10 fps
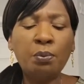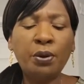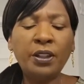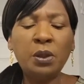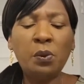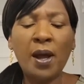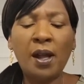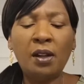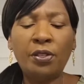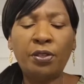pretty
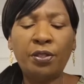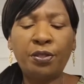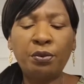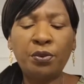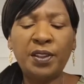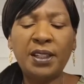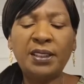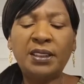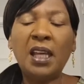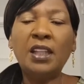well through
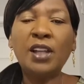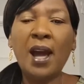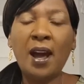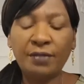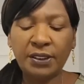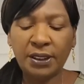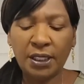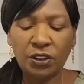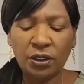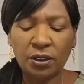these
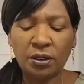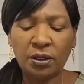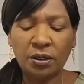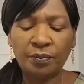conversations.